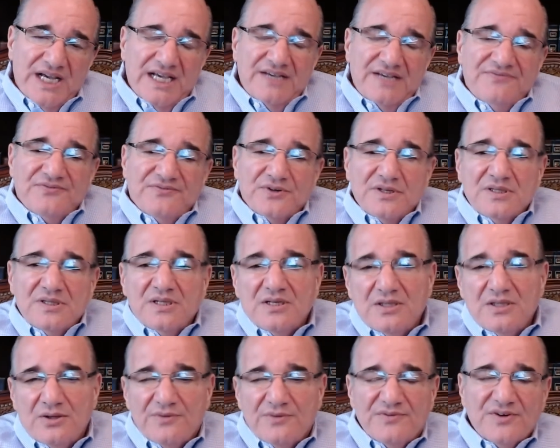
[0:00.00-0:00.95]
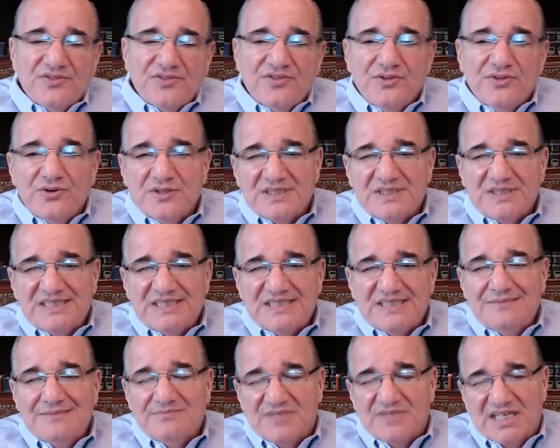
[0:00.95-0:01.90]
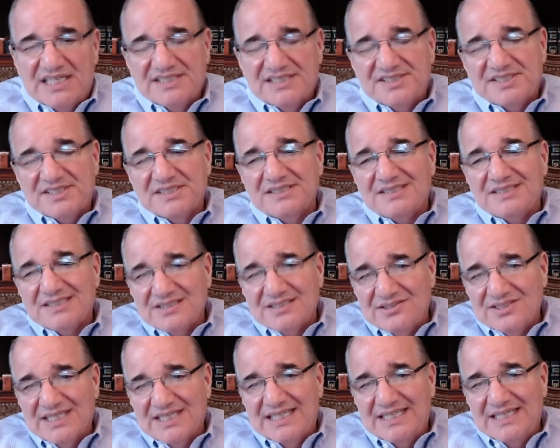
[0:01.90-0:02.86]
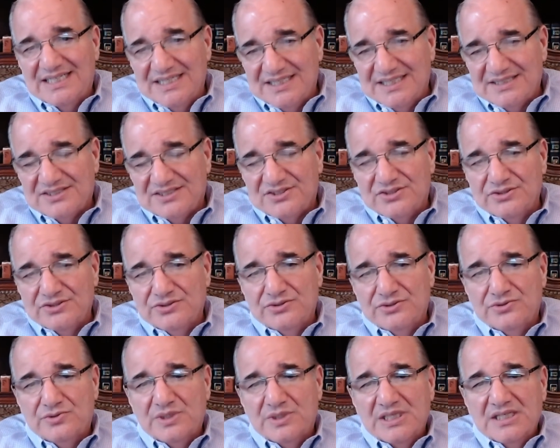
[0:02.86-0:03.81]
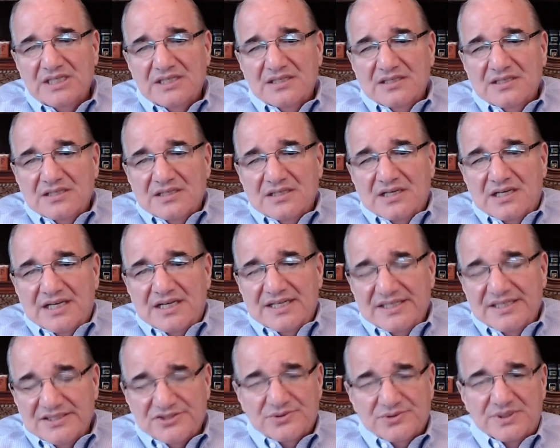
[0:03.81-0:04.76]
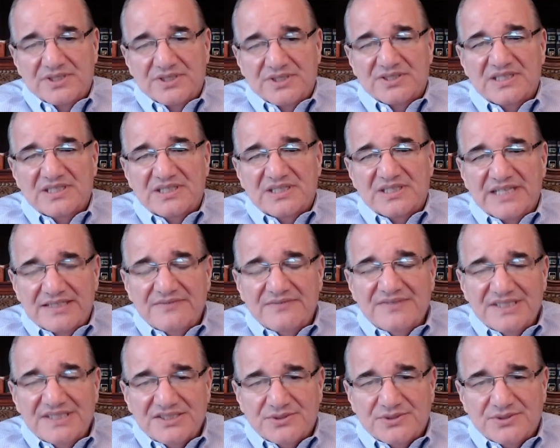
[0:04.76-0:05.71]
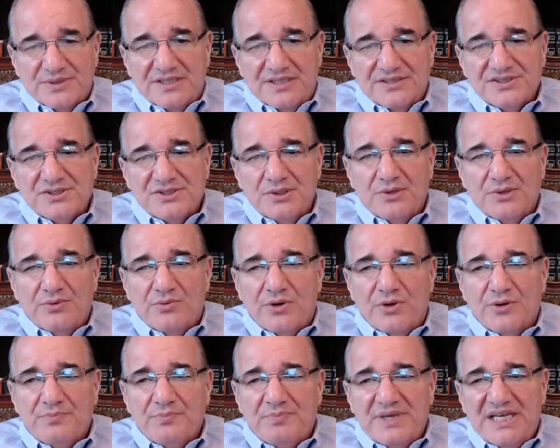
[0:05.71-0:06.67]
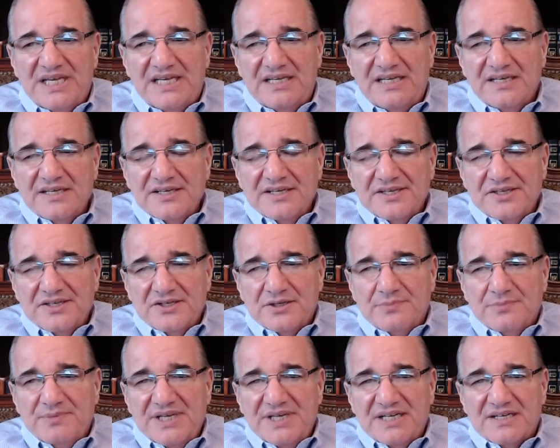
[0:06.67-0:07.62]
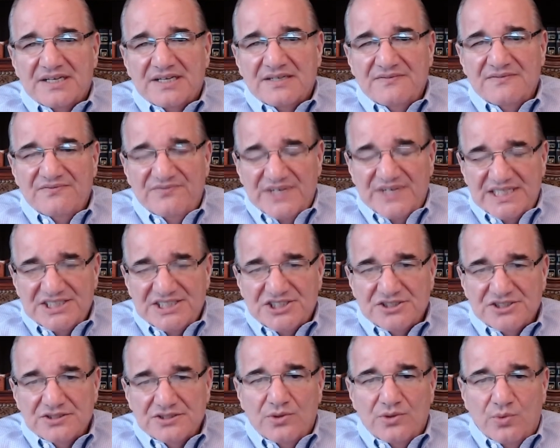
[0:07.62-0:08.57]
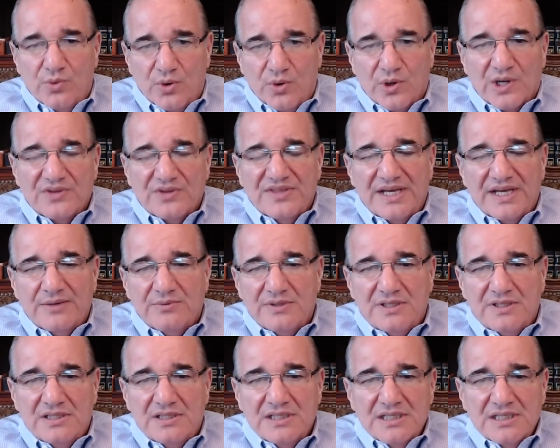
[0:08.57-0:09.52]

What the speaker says: for a little over 13 months until they get to Israel, the land of Israel. So it won't be, it'll be a conventional war. They will